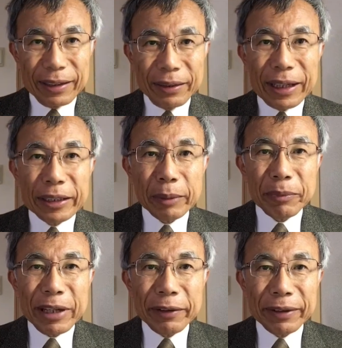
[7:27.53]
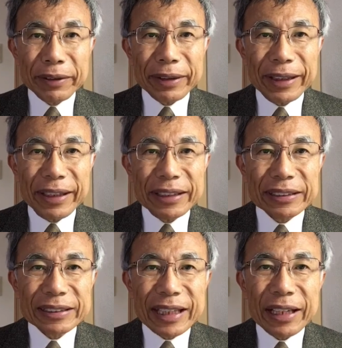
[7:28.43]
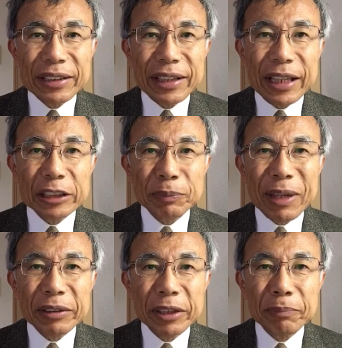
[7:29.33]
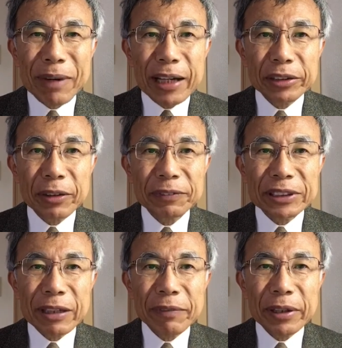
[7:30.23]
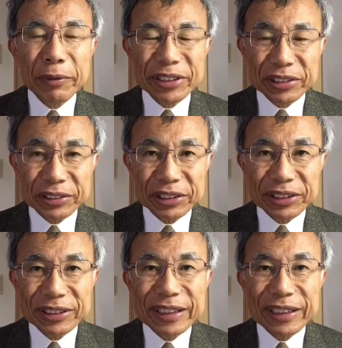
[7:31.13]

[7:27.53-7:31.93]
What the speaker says: Random error is an expected part of survey research,